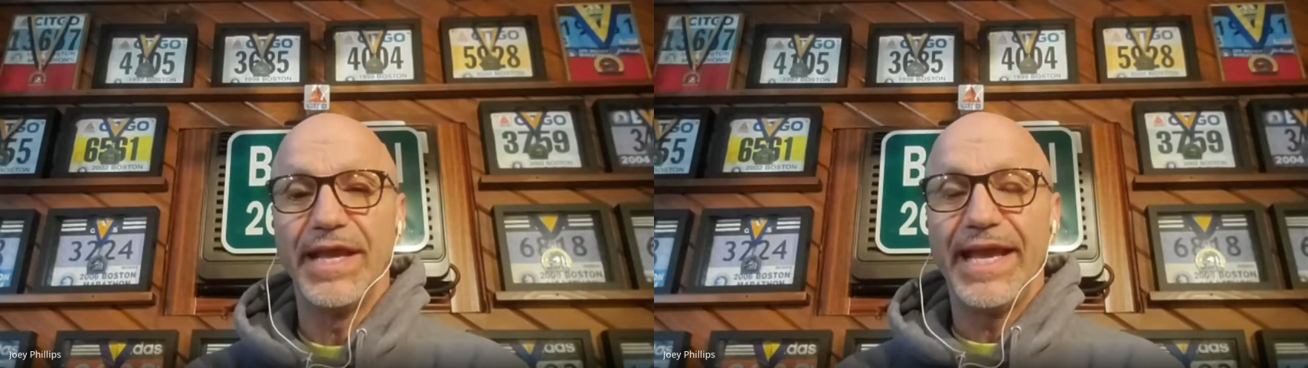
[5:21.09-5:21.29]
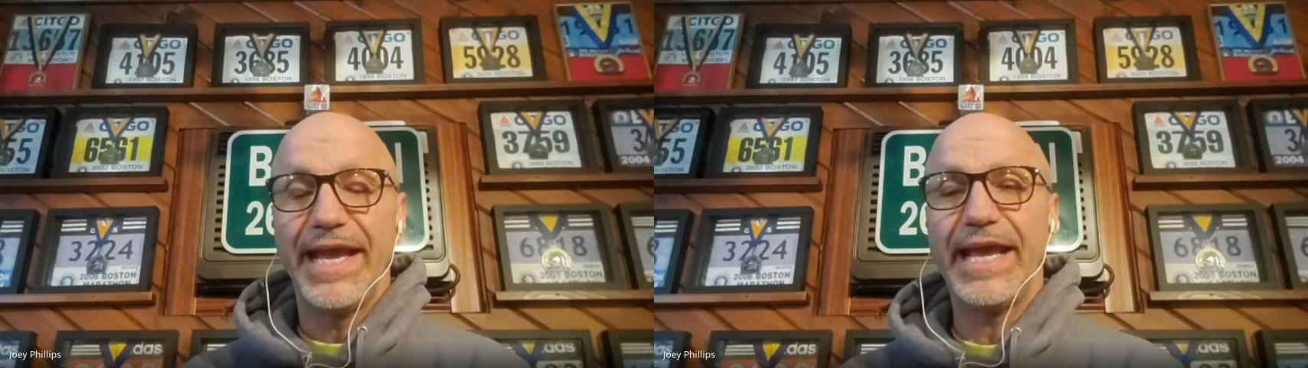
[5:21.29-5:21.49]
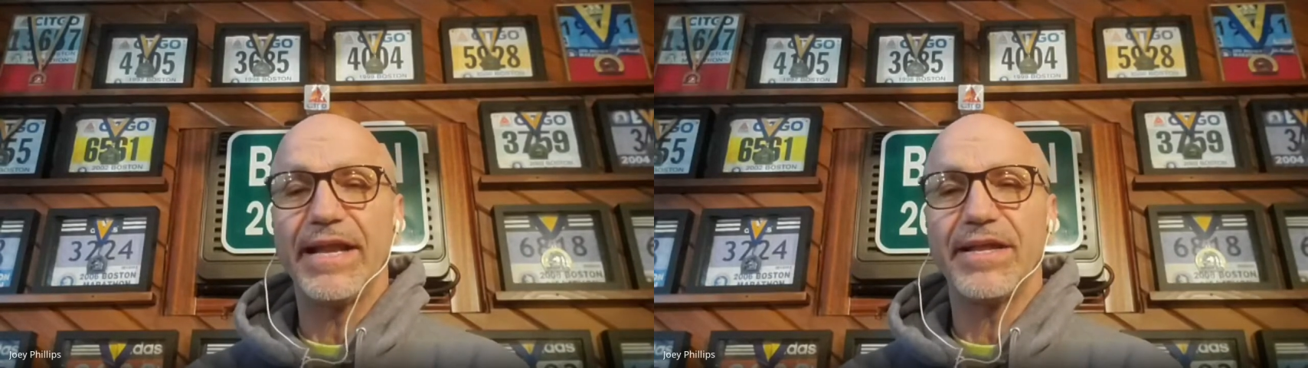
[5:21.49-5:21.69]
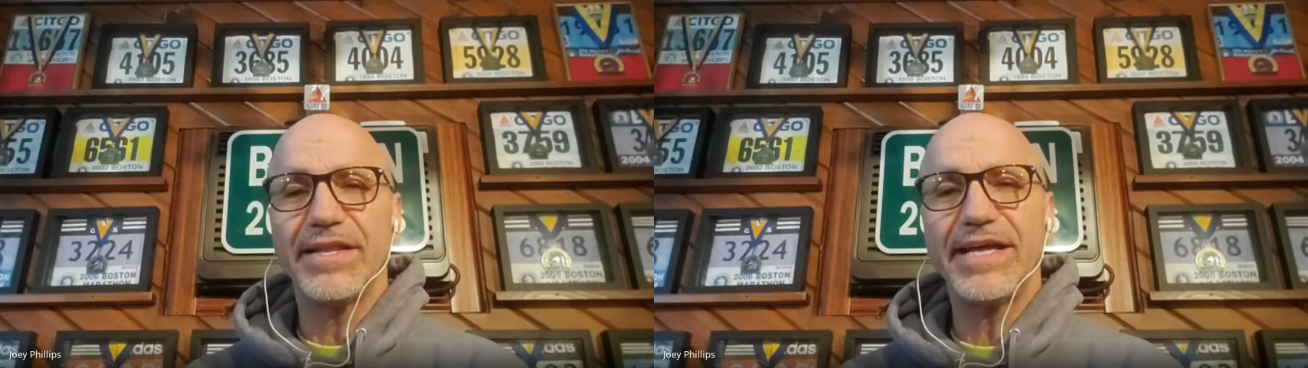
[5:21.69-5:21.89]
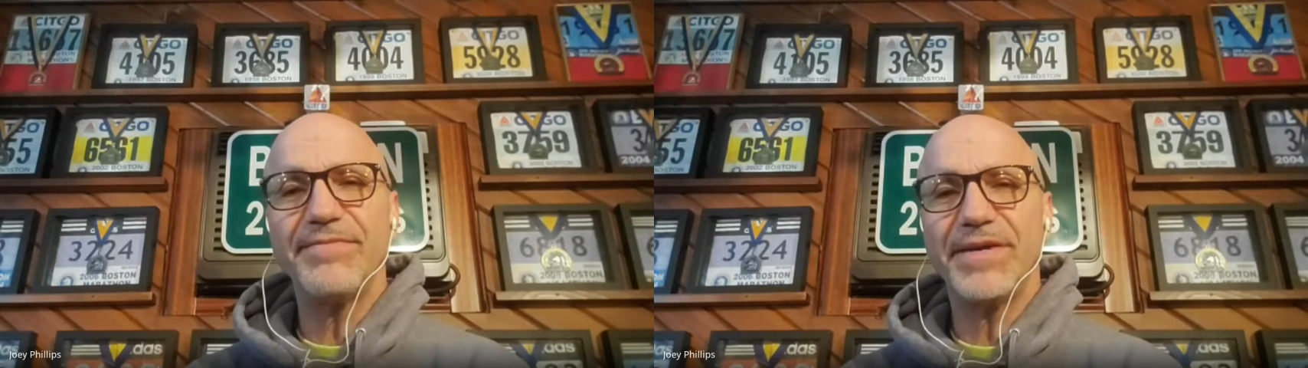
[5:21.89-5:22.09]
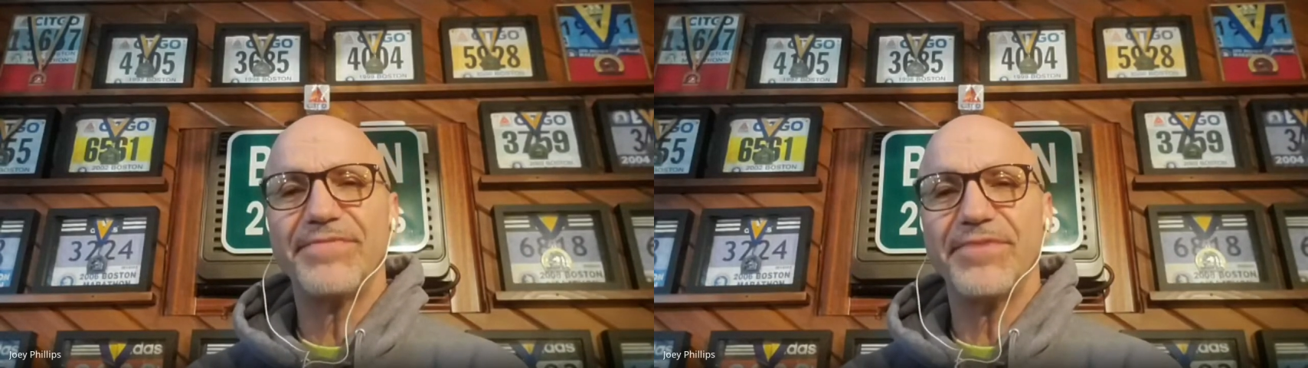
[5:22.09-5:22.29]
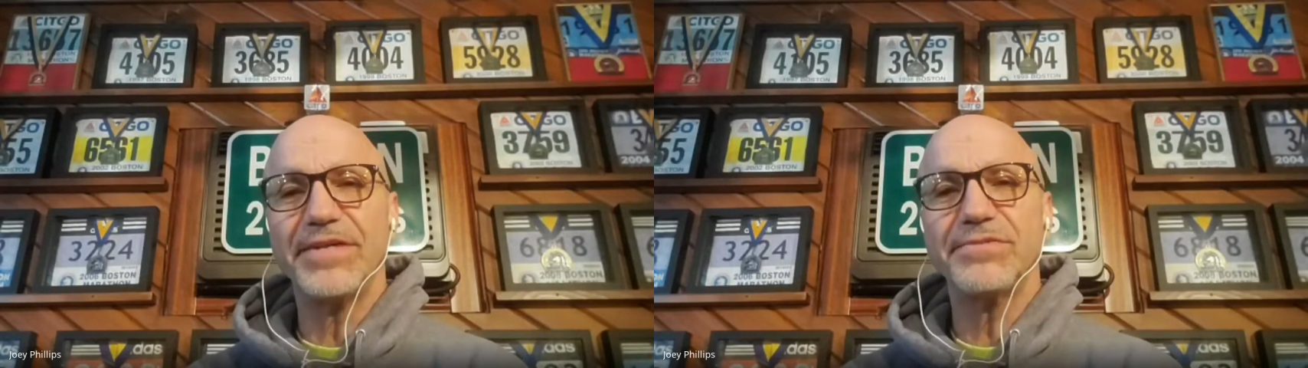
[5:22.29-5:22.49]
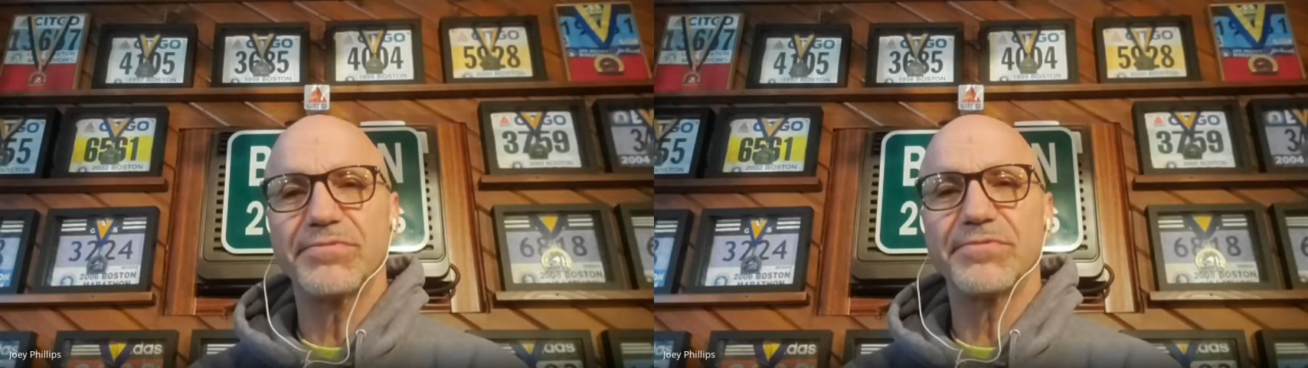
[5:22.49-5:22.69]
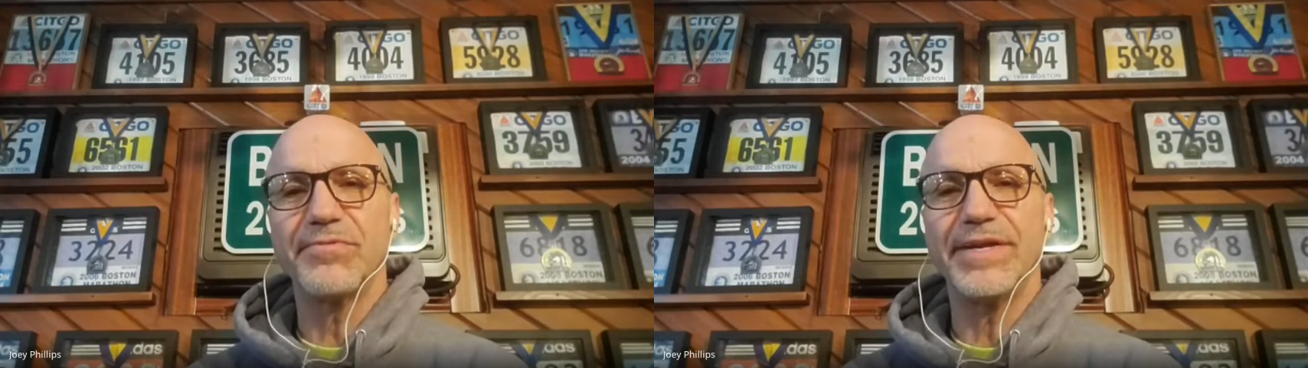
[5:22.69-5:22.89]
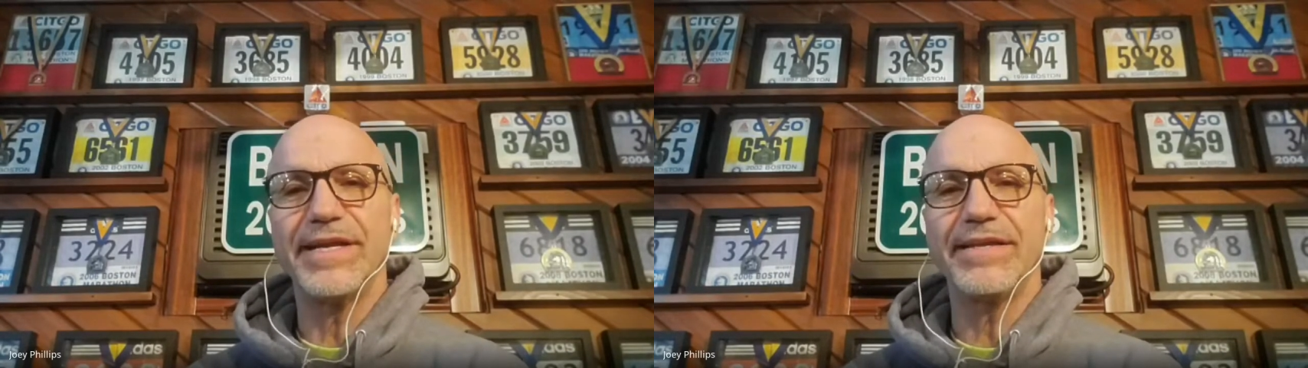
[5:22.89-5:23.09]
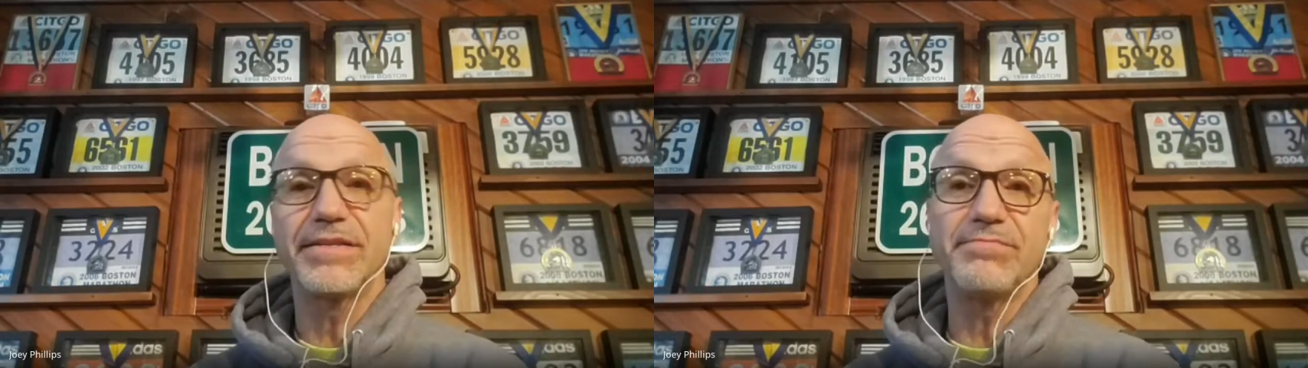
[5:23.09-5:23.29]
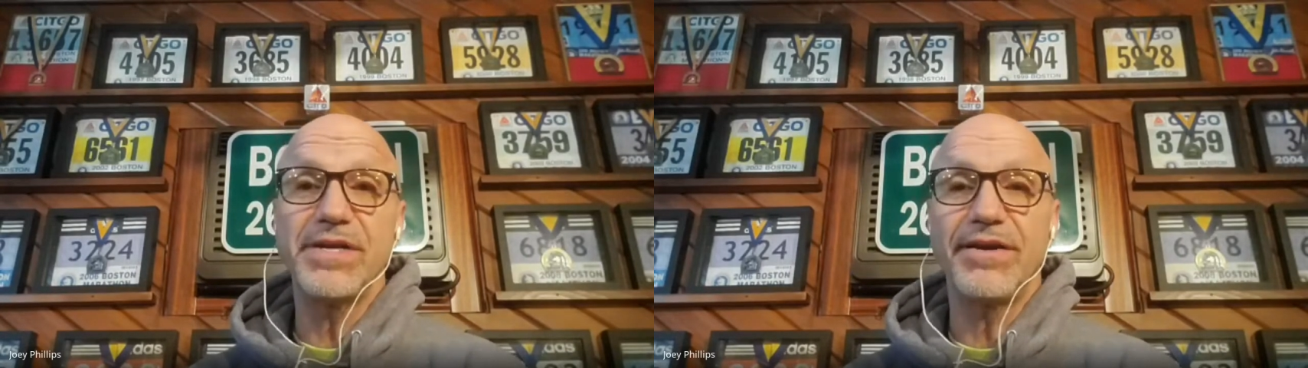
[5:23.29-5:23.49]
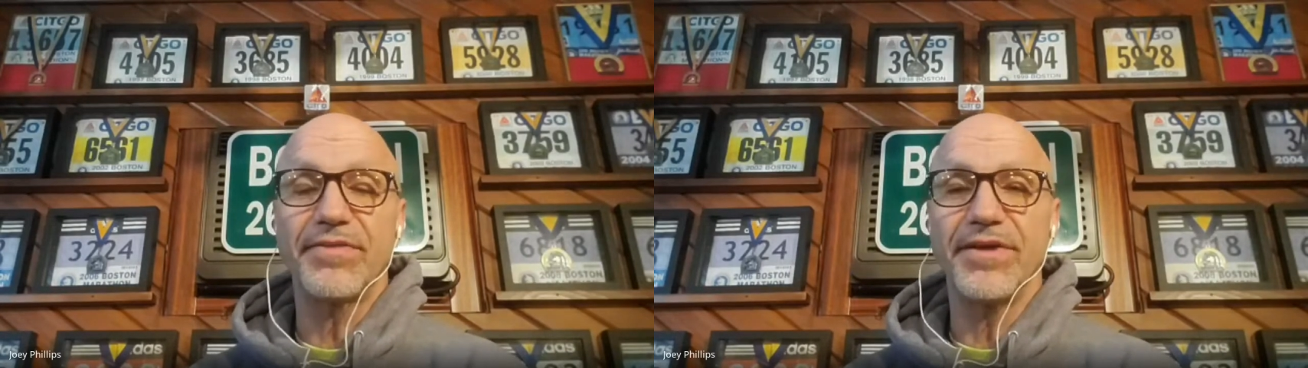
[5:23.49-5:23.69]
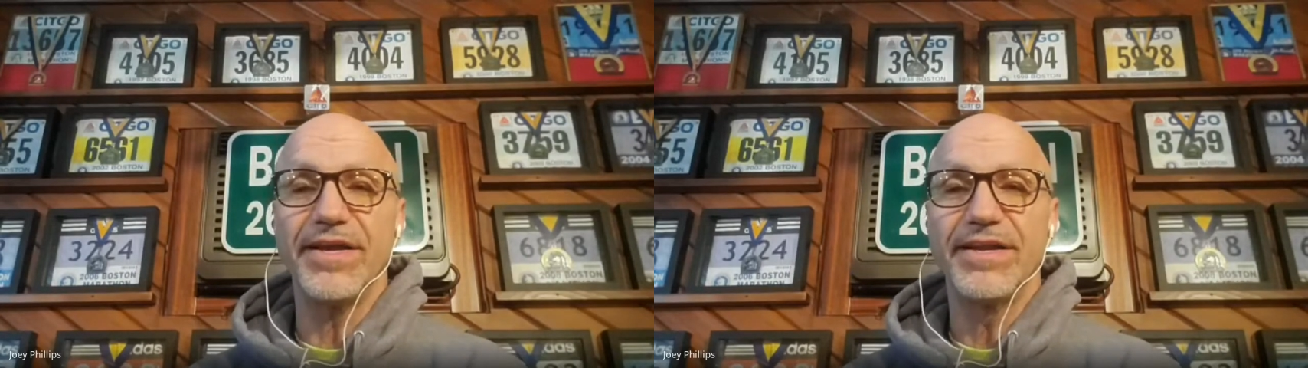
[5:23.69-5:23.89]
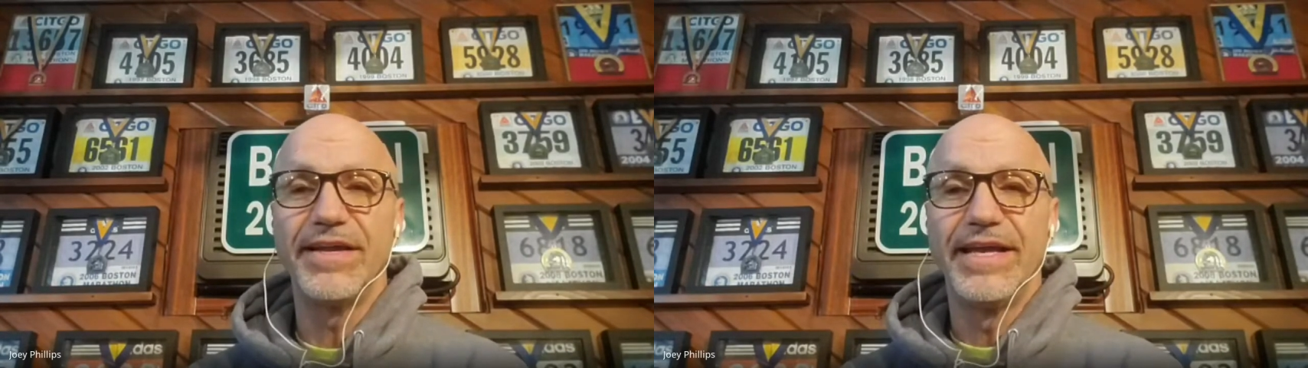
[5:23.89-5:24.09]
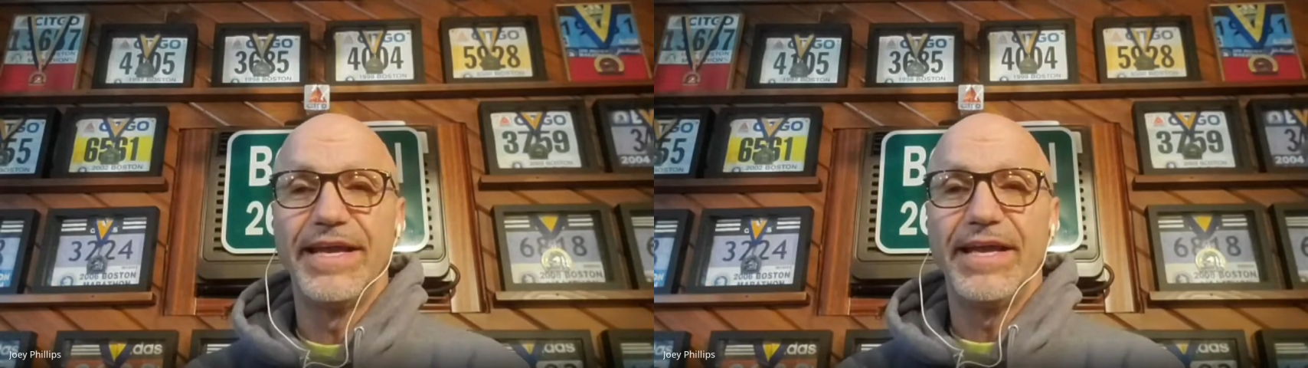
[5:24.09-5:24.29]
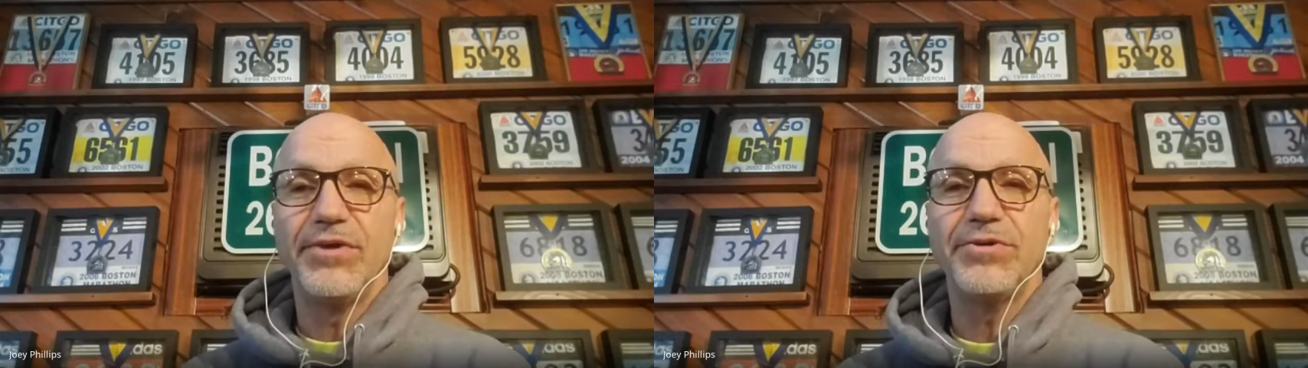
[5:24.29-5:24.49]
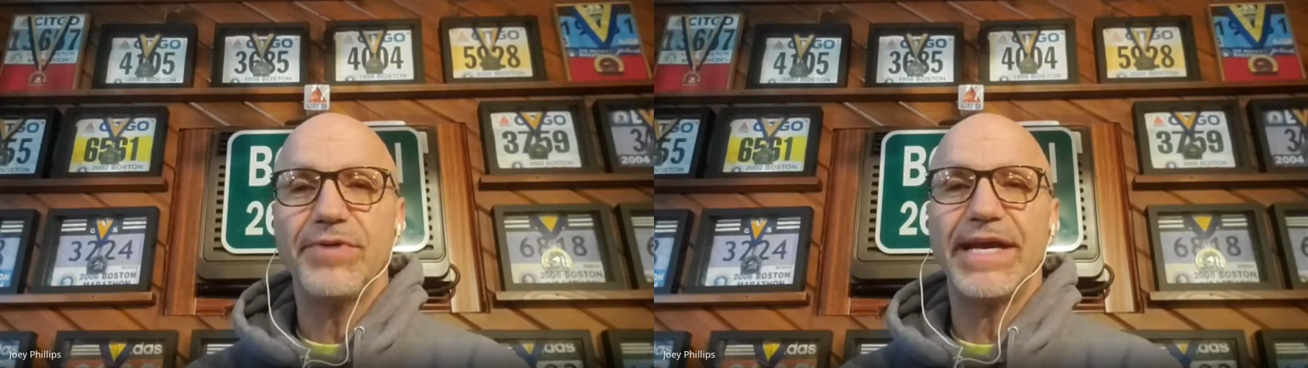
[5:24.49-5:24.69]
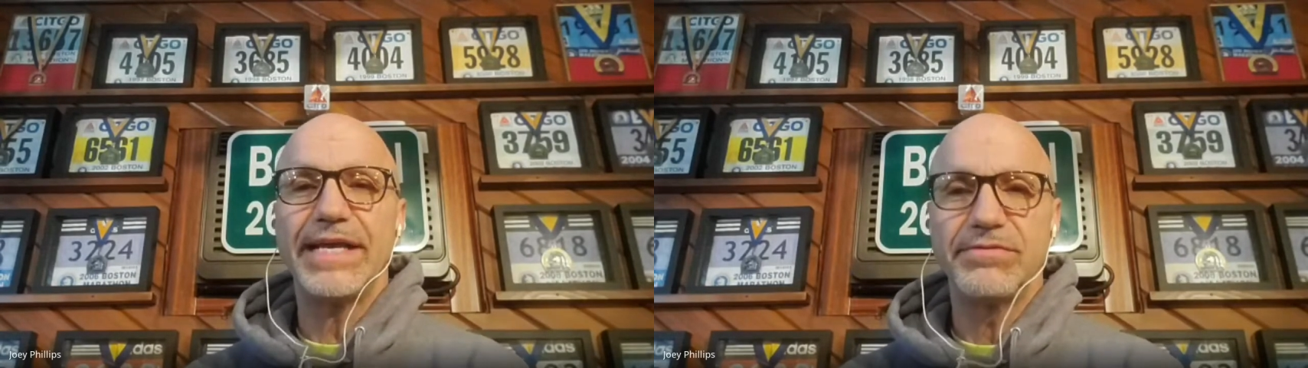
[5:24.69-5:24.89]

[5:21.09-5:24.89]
And a lot of my friends were running the marathon, who I had